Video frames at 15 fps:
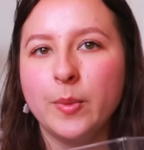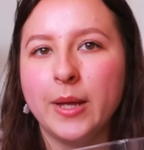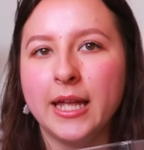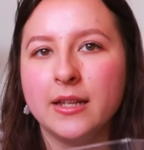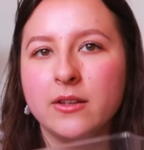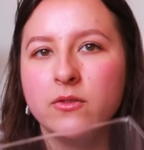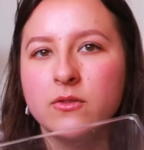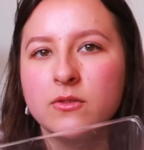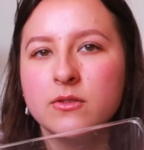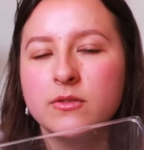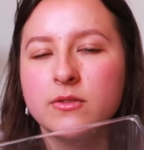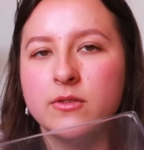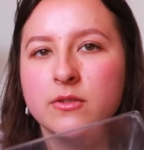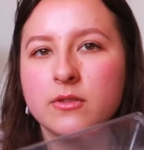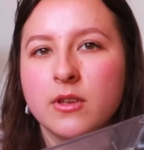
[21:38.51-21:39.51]

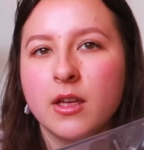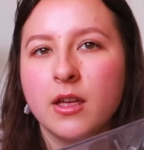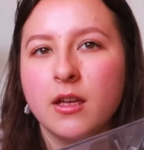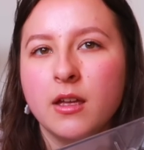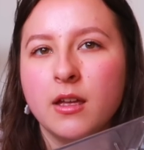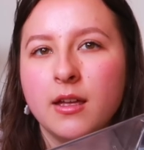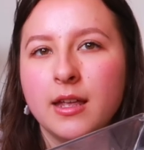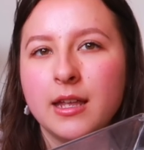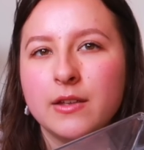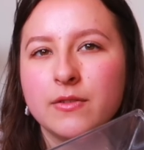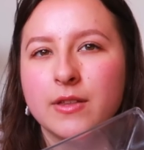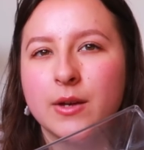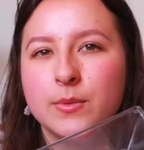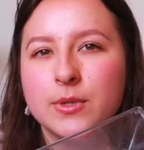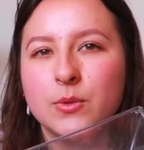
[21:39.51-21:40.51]
pins, if
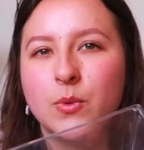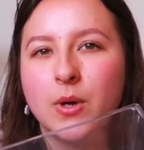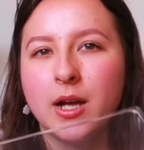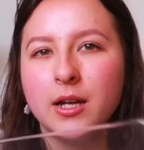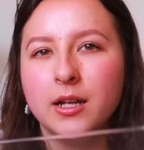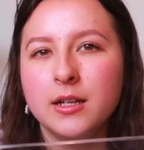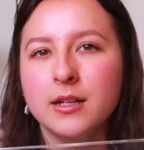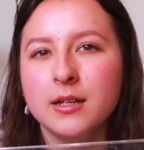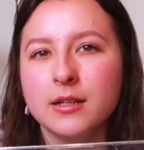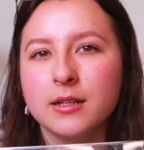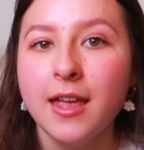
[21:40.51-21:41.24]
that would work.